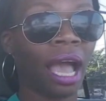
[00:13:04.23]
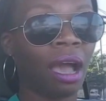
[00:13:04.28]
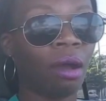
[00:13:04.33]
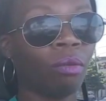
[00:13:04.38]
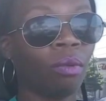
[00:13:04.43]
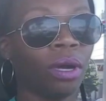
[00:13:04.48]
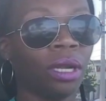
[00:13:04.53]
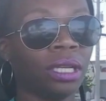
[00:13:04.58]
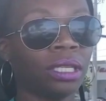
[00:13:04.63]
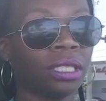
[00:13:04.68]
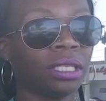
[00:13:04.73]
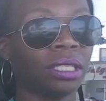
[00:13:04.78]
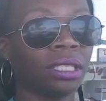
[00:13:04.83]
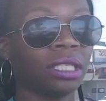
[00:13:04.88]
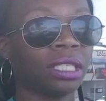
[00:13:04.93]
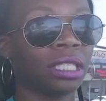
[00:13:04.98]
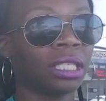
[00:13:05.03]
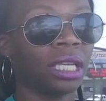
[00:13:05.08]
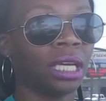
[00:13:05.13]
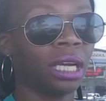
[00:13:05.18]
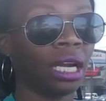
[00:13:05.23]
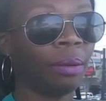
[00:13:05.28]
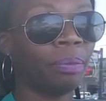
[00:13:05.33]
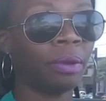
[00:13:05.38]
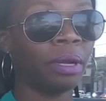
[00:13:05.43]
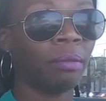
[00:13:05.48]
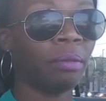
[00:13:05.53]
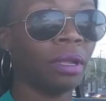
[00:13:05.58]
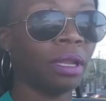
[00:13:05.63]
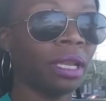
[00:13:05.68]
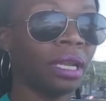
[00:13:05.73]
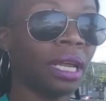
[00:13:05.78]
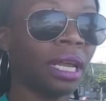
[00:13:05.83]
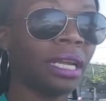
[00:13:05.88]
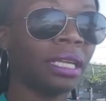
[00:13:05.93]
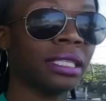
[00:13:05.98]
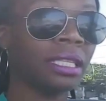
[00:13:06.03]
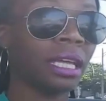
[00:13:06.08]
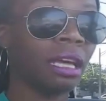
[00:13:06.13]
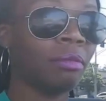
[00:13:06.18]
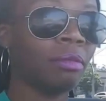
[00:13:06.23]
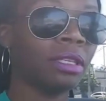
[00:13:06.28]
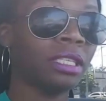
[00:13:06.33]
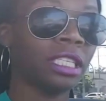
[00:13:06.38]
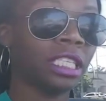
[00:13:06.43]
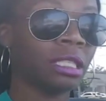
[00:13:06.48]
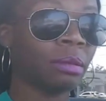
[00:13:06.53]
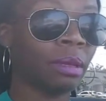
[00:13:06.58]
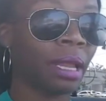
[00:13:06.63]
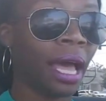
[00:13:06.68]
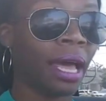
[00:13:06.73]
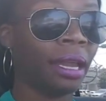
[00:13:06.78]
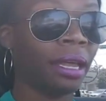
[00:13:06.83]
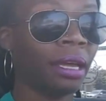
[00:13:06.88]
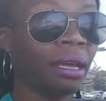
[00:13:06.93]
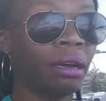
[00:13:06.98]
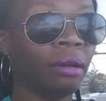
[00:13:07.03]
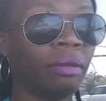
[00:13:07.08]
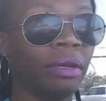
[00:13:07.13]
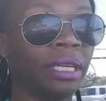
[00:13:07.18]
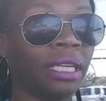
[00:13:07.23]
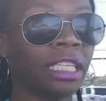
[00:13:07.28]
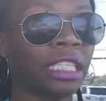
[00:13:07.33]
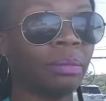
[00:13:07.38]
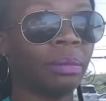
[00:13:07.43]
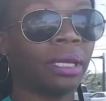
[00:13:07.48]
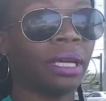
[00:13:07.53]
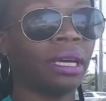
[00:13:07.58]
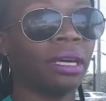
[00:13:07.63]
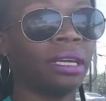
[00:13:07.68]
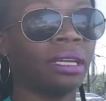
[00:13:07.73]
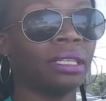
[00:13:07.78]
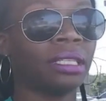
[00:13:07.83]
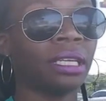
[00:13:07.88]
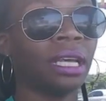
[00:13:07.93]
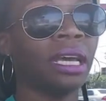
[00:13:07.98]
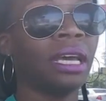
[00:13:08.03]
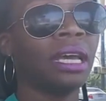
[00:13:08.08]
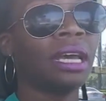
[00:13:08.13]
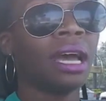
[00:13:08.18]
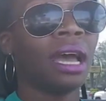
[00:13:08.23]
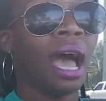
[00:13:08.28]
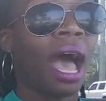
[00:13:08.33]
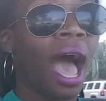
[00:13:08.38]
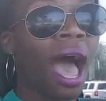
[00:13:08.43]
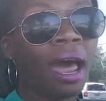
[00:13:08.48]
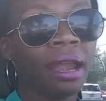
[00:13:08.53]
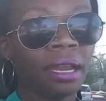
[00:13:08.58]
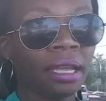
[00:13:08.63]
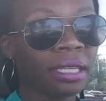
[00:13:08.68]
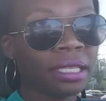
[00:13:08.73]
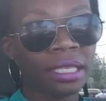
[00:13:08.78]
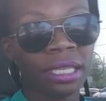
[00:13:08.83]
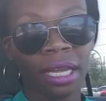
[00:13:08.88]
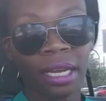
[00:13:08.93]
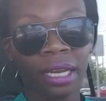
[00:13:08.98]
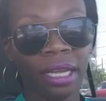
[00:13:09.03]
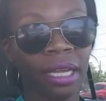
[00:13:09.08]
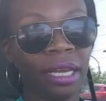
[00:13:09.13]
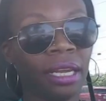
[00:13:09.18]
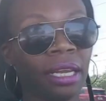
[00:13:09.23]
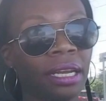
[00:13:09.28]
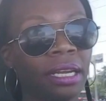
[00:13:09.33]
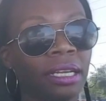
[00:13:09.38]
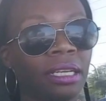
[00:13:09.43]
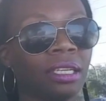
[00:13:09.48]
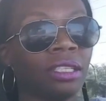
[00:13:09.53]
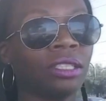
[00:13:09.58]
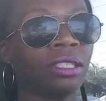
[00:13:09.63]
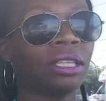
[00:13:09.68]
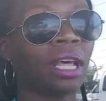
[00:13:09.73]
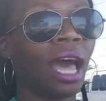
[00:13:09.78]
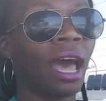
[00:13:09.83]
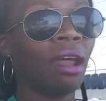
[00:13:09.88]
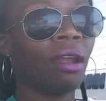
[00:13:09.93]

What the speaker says: Like, I wanted to just get up in the middle of that exam and just be like, to hell with this, because I didn't study any of this.